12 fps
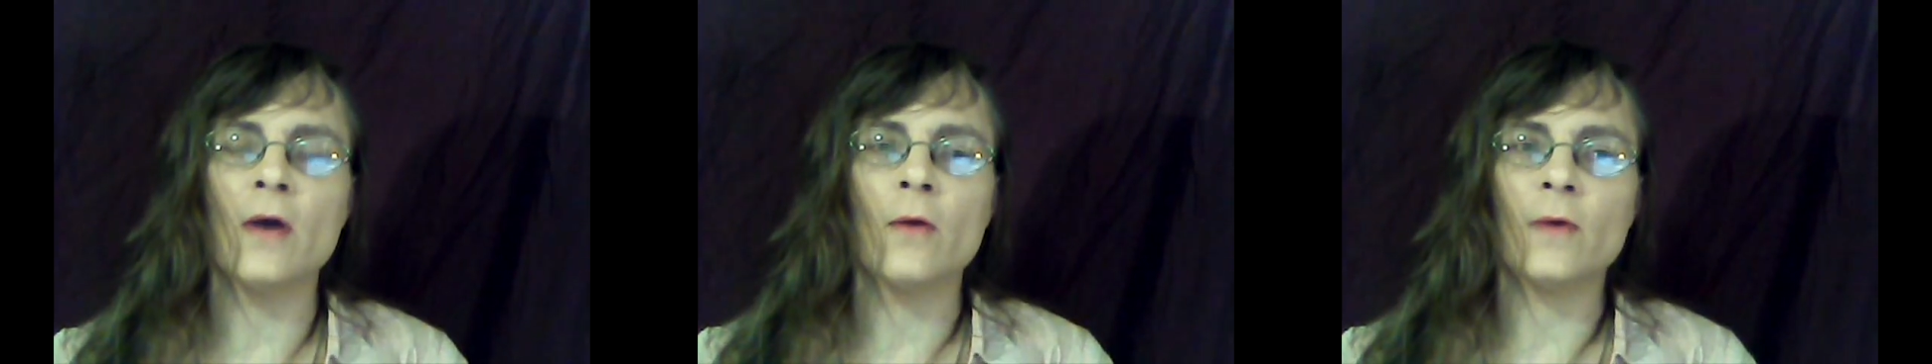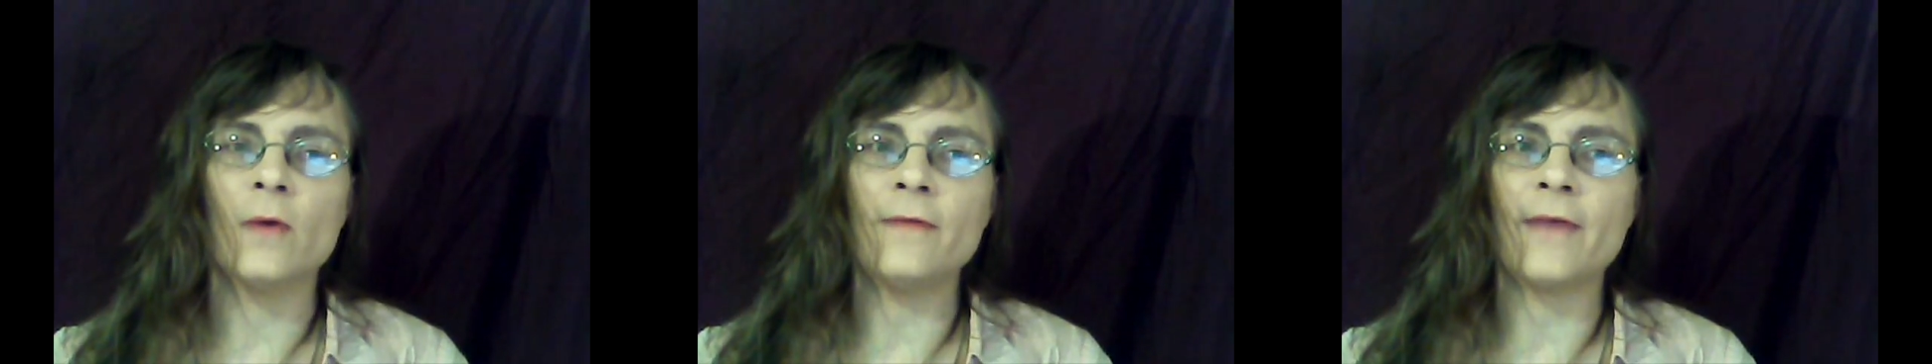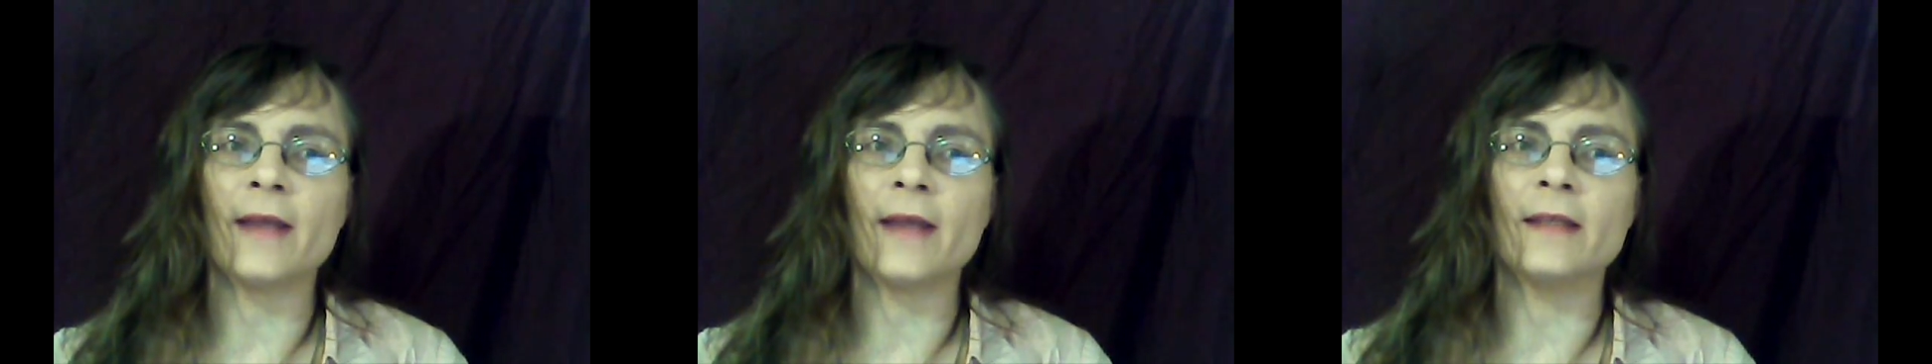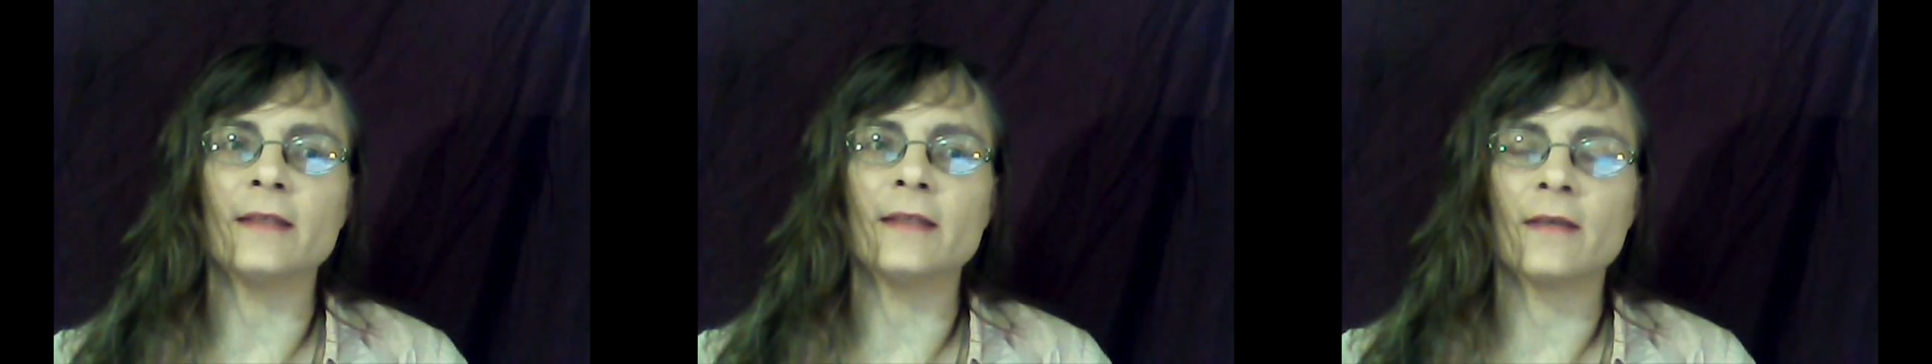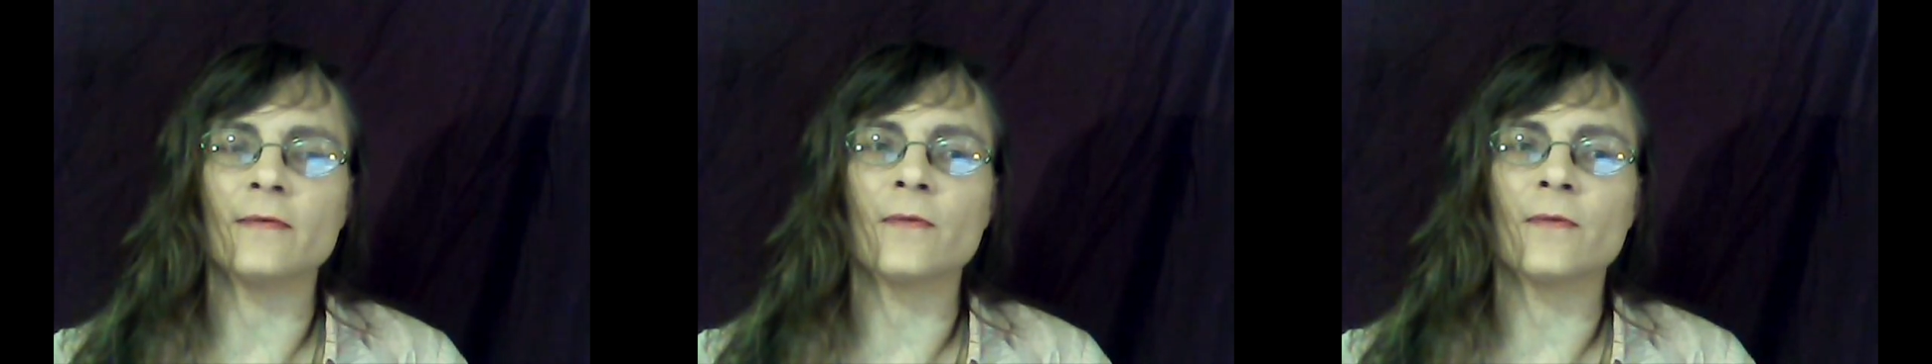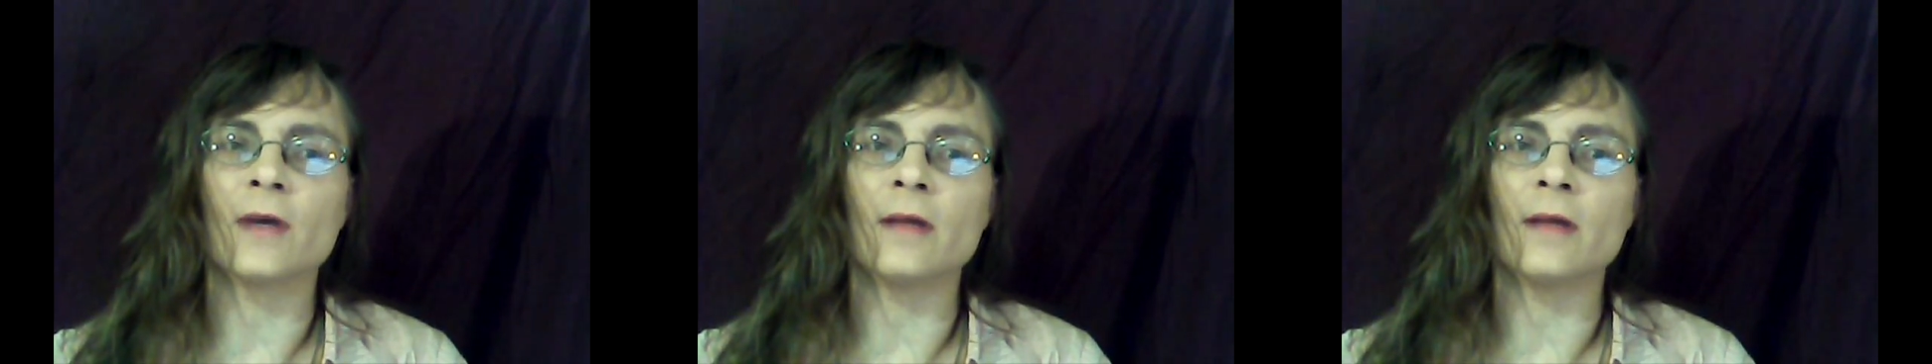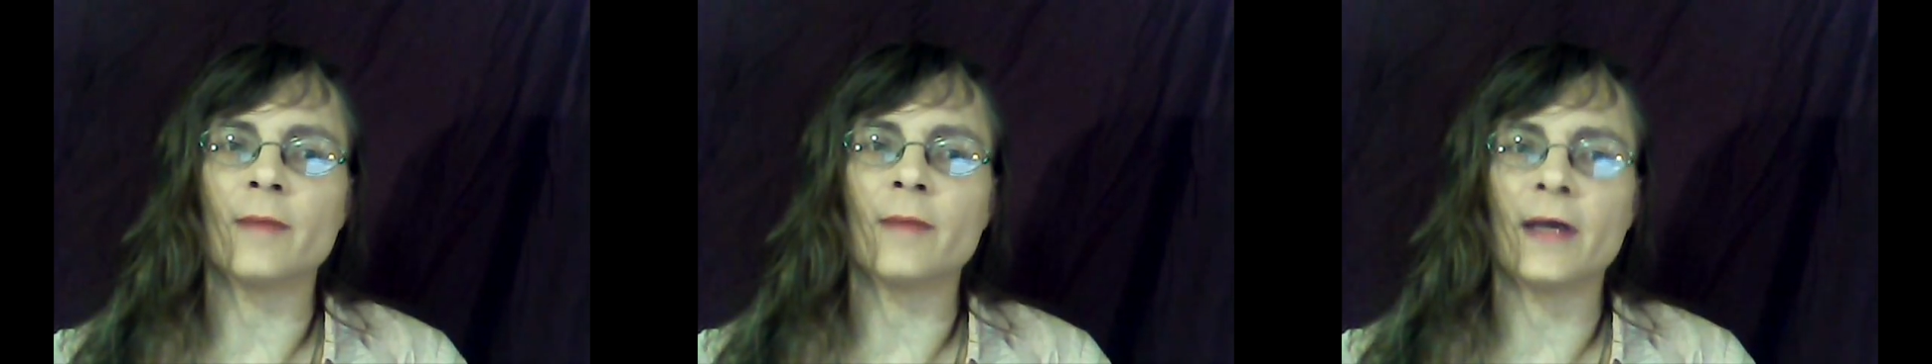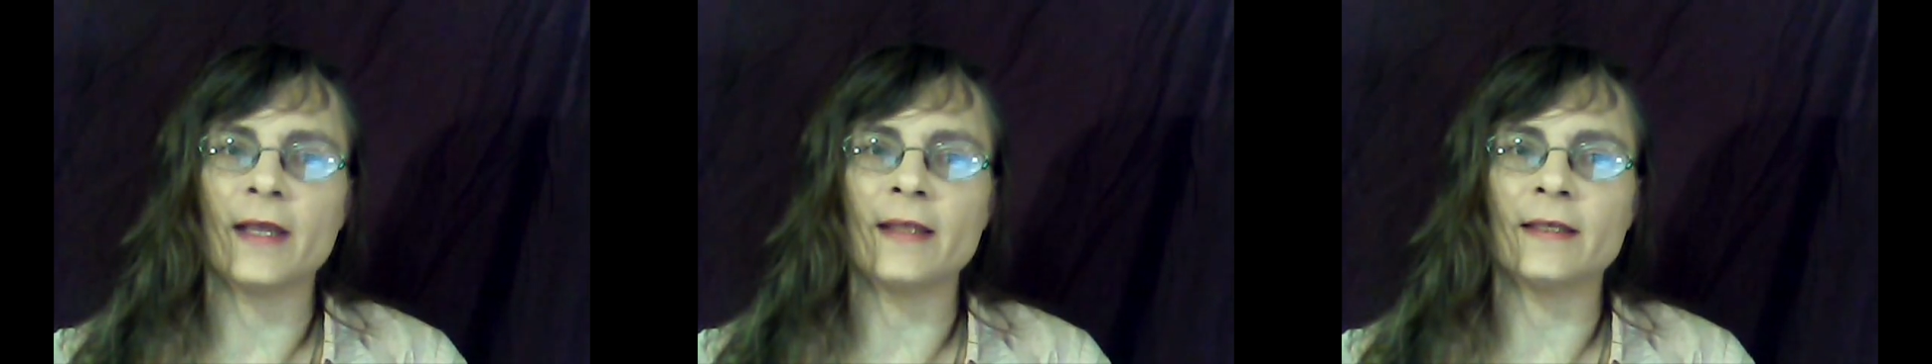One fact that is often forgotten
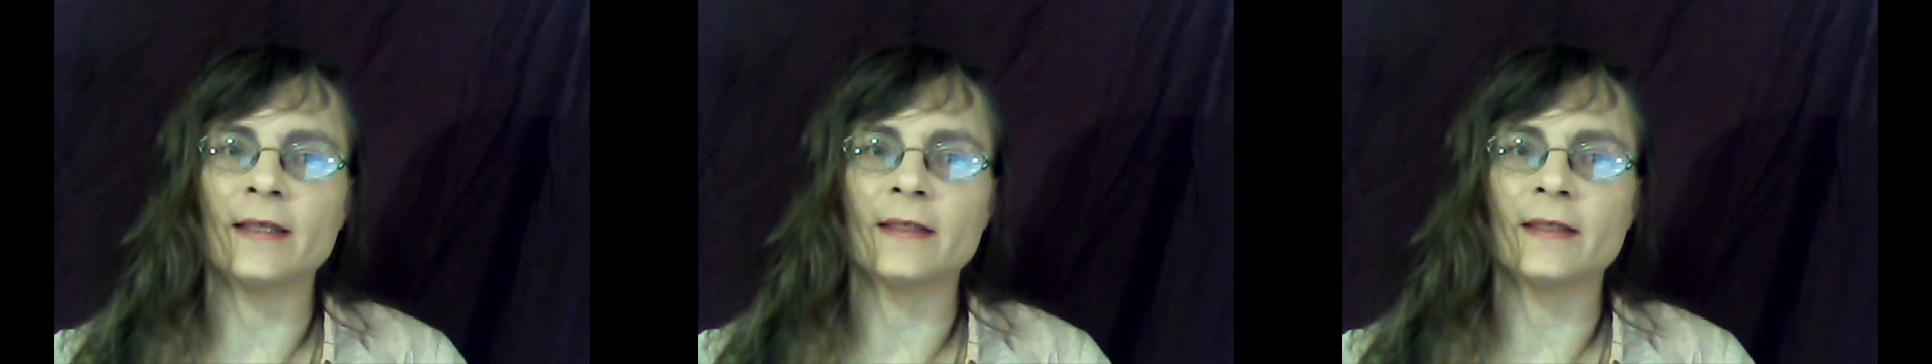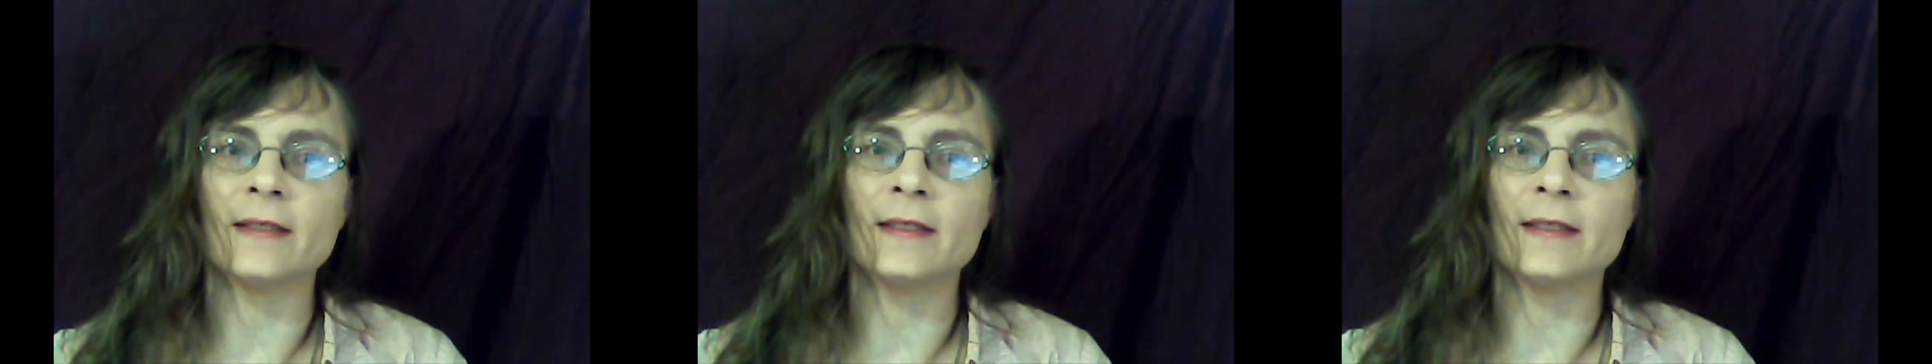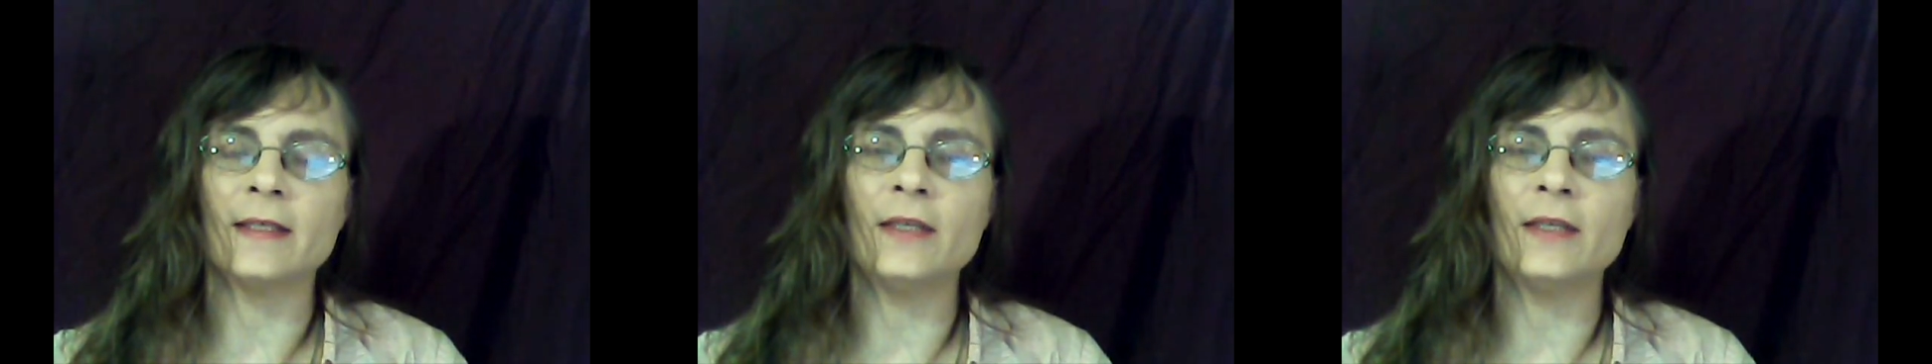about atheists each